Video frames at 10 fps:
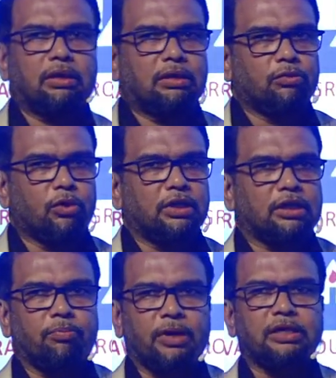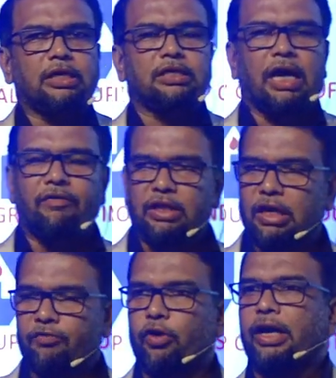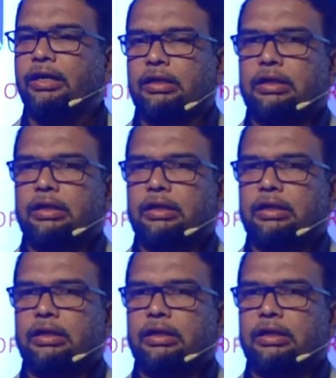though the temperature is having the effluent,